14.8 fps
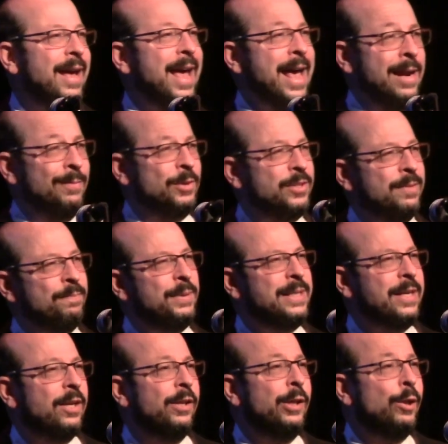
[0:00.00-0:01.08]
animals and
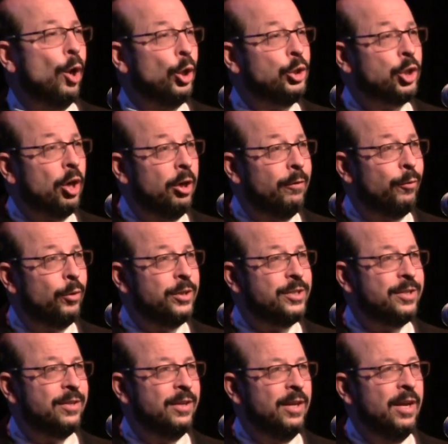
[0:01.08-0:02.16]
particularly large carnivores.